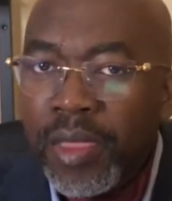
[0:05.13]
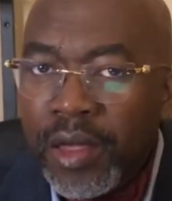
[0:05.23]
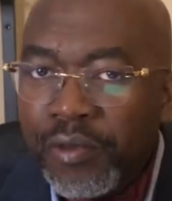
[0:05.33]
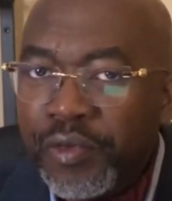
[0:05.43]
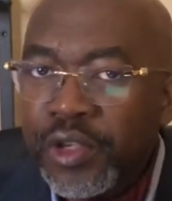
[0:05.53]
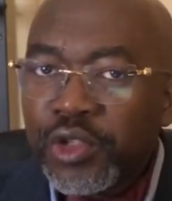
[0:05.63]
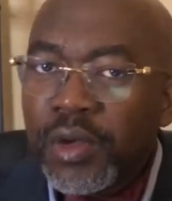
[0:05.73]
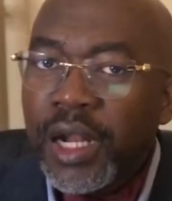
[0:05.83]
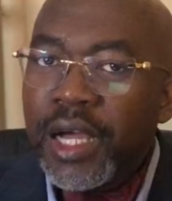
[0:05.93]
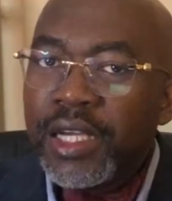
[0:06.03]

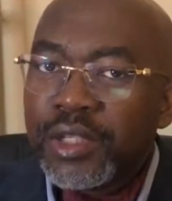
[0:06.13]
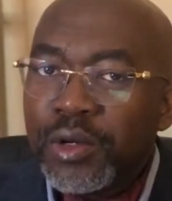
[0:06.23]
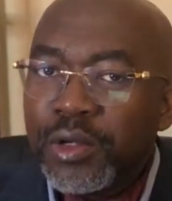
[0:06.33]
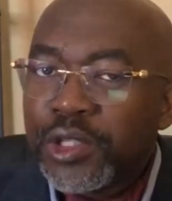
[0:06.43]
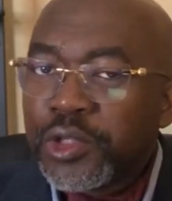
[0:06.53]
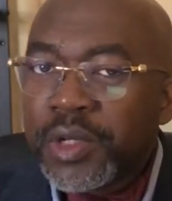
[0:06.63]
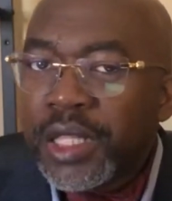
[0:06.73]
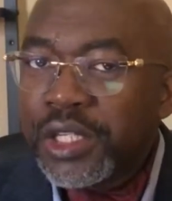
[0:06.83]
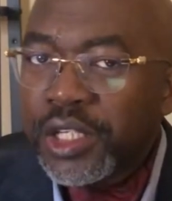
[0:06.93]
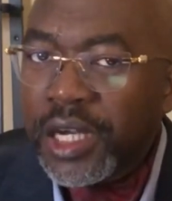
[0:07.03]
visualize or
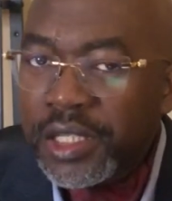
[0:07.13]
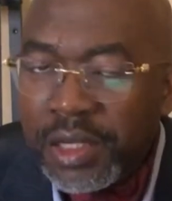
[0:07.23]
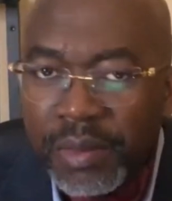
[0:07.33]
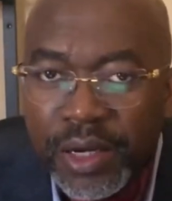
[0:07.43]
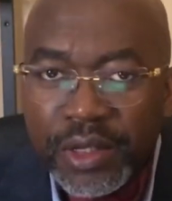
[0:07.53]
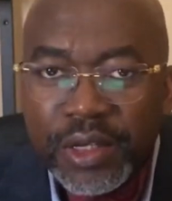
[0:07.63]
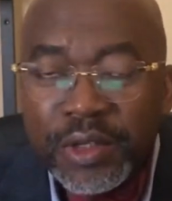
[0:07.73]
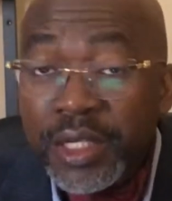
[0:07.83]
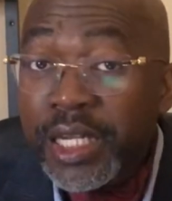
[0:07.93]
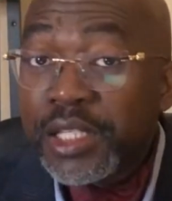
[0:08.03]
strategize about
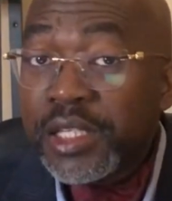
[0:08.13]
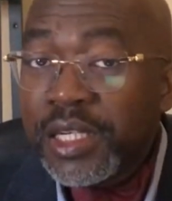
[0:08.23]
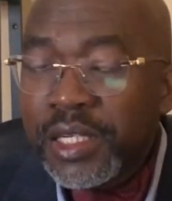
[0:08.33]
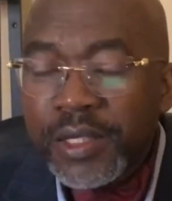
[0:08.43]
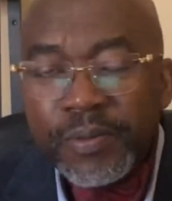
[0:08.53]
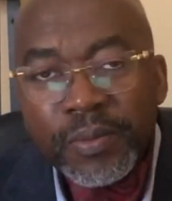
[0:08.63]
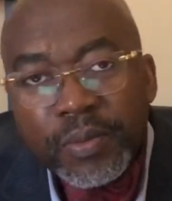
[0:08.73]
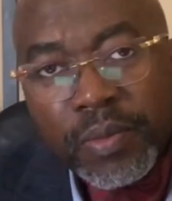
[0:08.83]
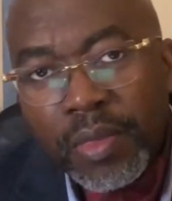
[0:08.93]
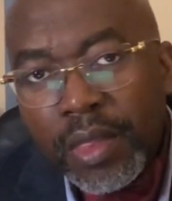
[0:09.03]
the next year
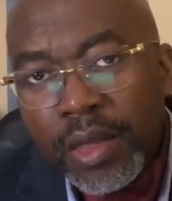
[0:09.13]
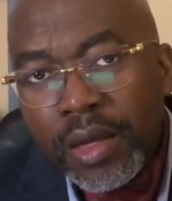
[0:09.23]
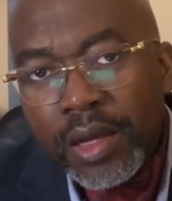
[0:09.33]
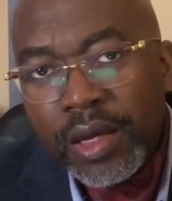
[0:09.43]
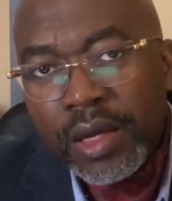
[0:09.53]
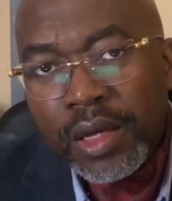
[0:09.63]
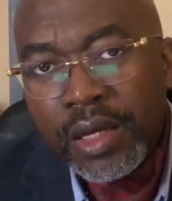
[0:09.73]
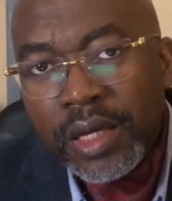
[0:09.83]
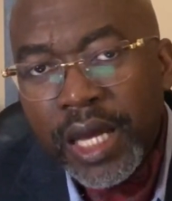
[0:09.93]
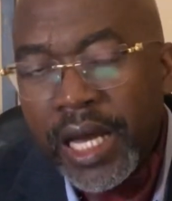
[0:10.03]

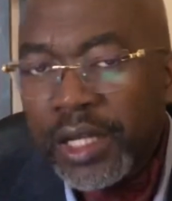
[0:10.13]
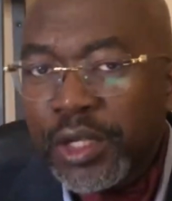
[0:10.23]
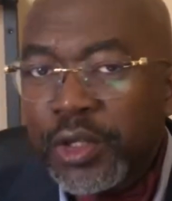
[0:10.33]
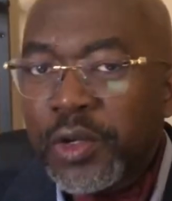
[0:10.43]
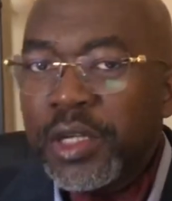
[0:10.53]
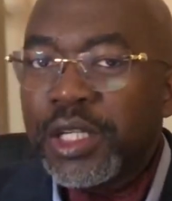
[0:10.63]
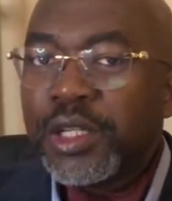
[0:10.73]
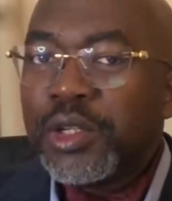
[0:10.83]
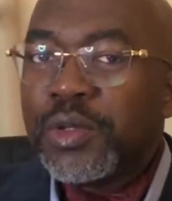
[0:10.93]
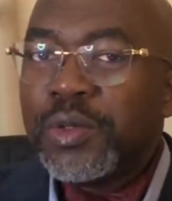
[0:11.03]
and turn it
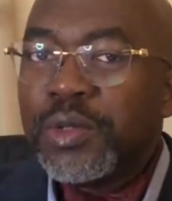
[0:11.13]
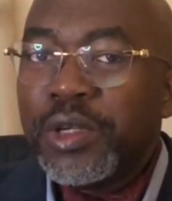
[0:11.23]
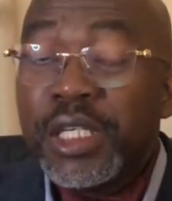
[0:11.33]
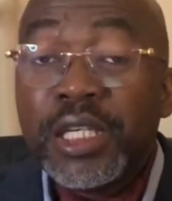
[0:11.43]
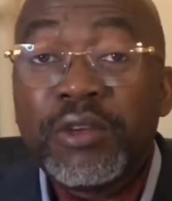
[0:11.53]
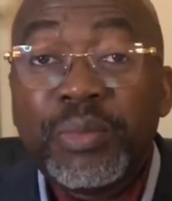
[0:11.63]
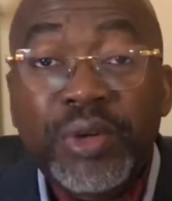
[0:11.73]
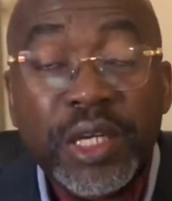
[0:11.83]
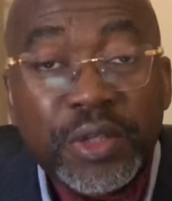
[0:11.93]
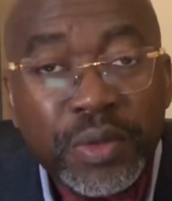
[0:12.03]
into the year of
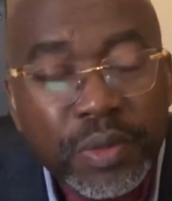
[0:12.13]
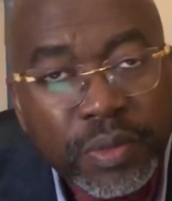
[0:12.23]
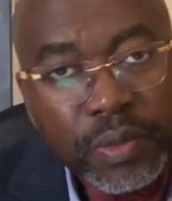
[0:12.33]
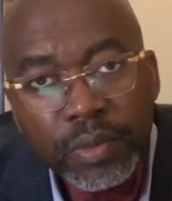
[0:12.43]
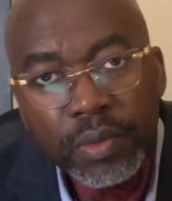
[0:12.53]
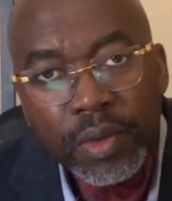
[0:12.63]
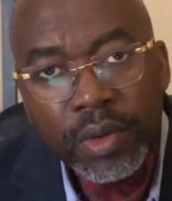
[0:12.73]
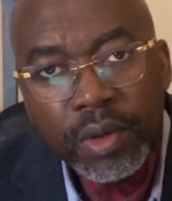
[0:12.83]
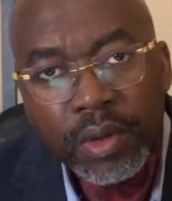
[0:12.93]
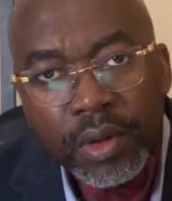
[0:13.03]
breakthrough,
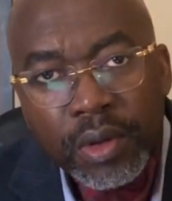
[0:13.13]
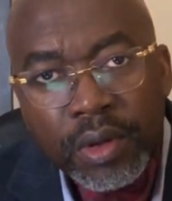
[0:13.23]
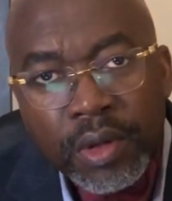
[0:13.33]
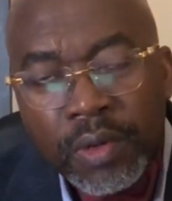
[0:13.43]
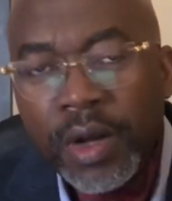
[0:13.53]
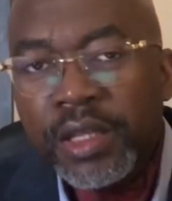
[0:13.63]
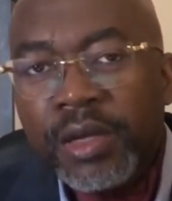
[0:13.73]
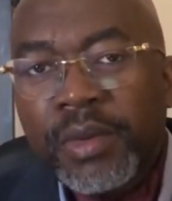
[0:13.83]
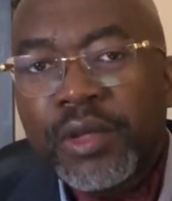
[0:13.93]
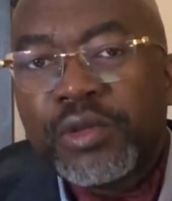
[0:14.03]
what they're
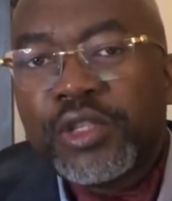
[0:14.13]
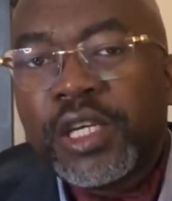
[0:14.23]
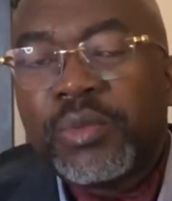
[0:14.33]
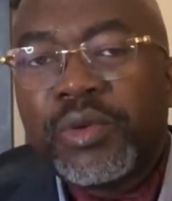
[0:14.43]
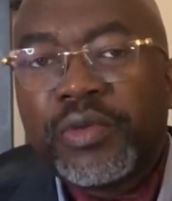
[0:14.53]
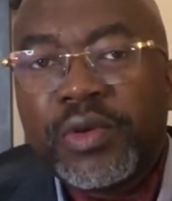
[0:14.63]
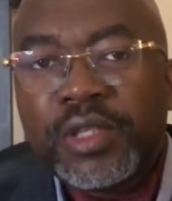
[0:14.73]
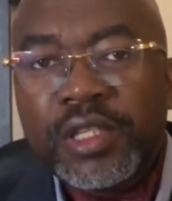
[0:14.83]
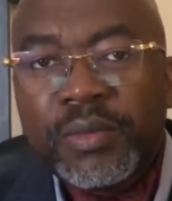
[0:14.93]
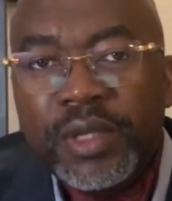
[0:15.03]
about to share with you
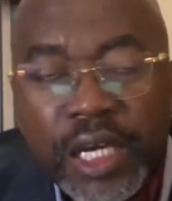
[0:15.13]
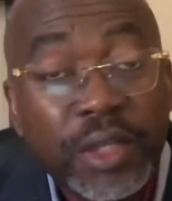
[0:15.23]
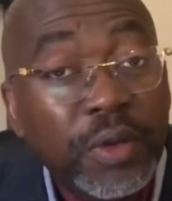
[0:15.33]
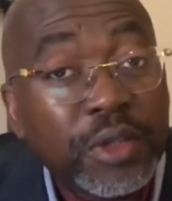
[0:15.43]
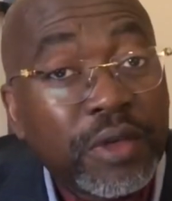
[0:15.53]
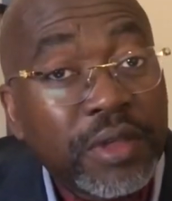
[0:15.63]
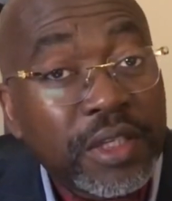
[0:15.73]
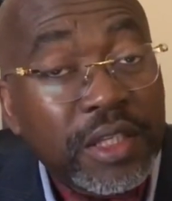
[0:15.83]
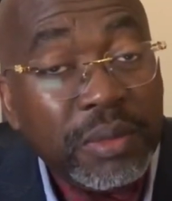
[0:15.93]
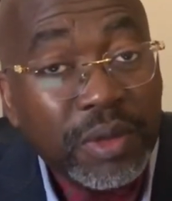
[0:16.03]
is simply a dose of the
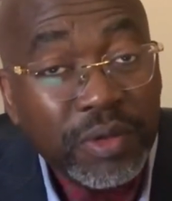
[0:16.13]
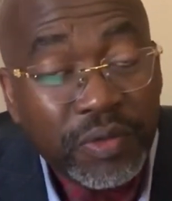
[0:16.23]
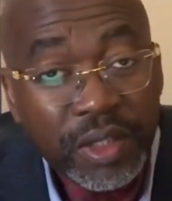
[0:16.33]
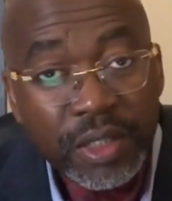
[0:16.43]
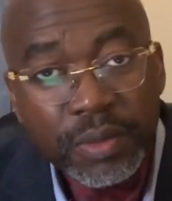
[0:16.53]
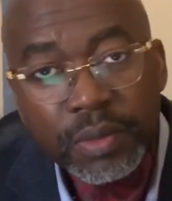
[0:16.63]
same old thing.